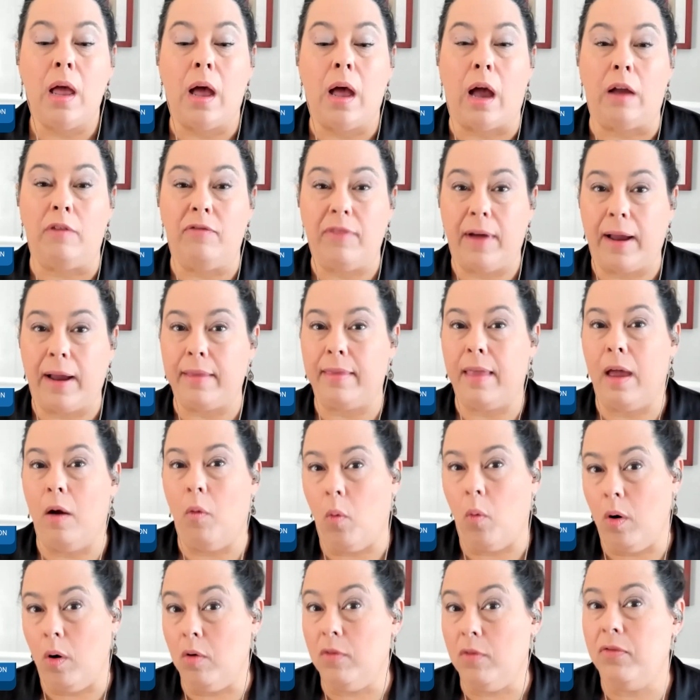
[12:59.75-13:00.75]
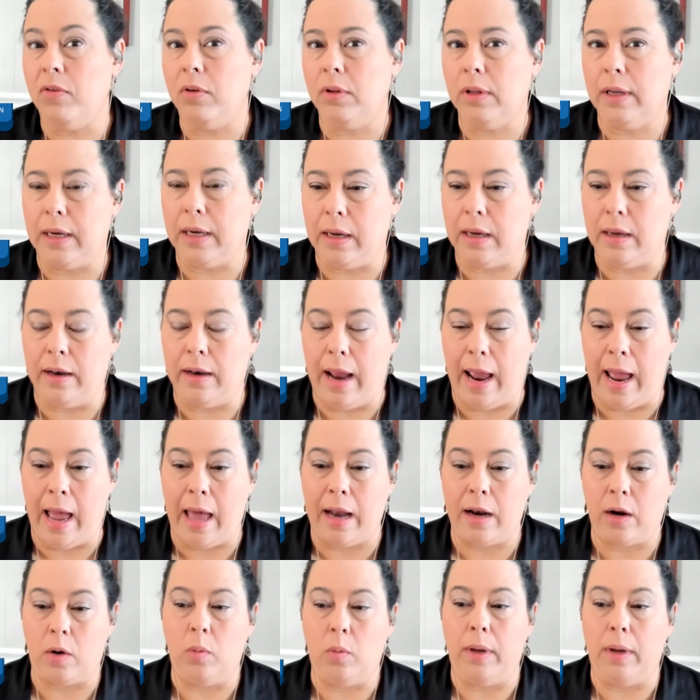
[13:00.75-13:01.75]
I find that woefully
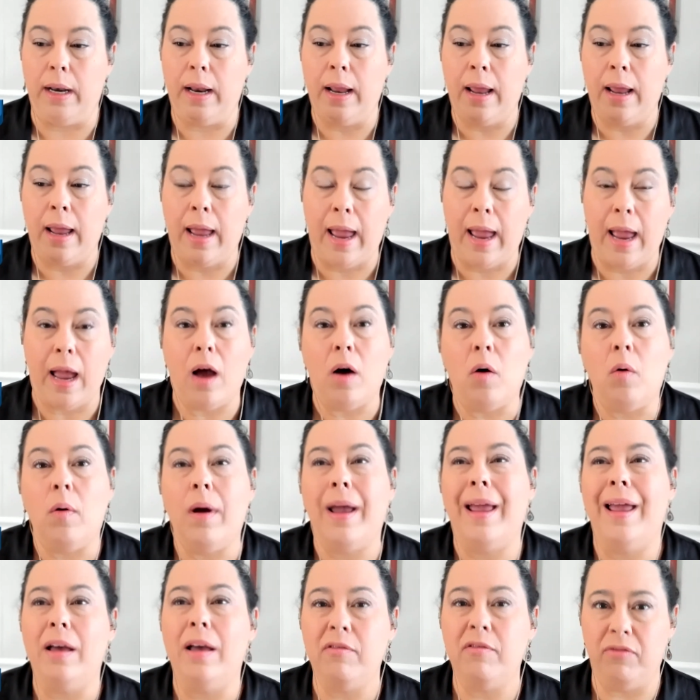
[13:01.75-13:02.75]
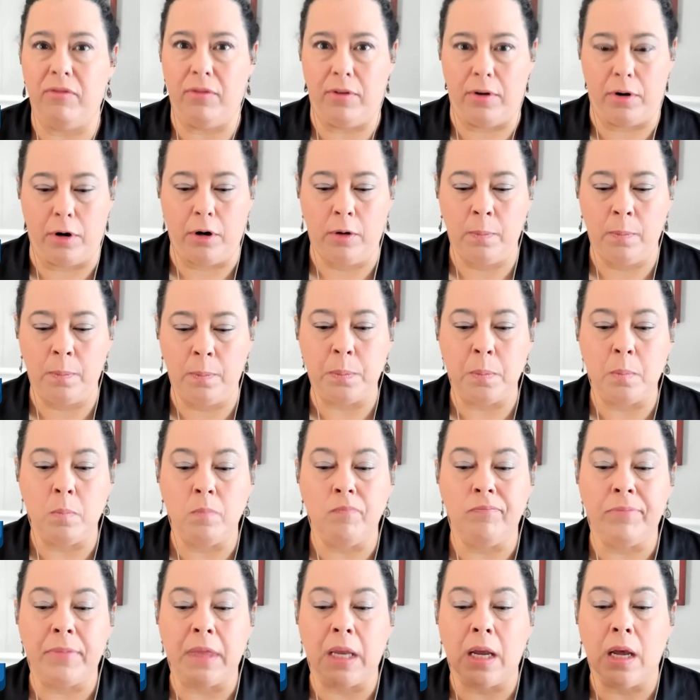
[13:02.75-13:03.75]
inadequate. However,
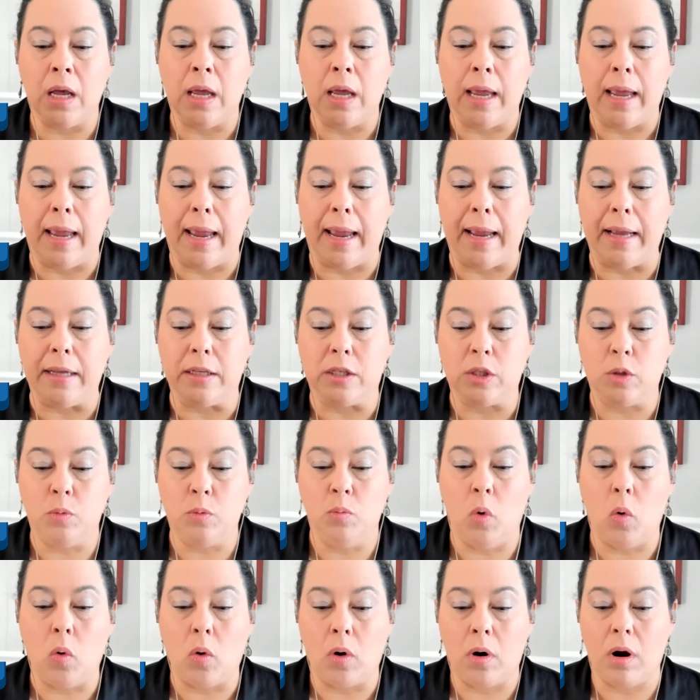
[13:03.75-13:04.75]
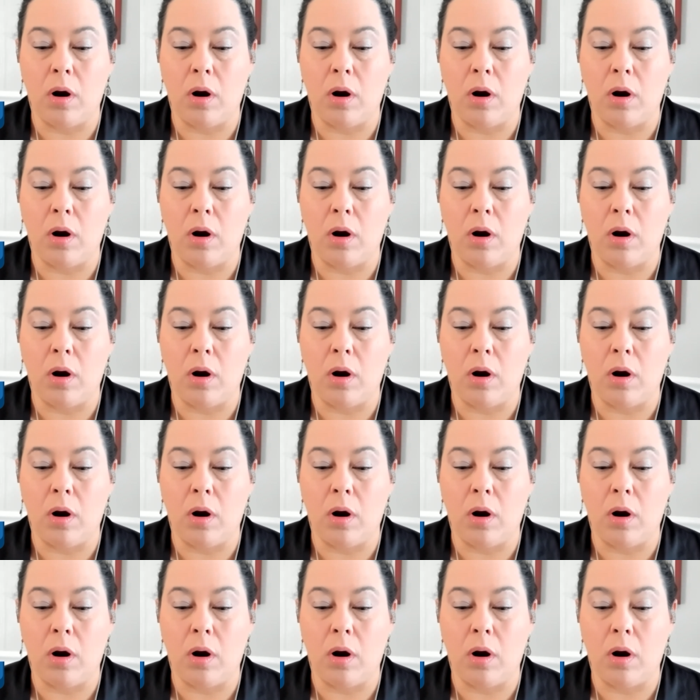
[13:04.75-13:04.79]
it's more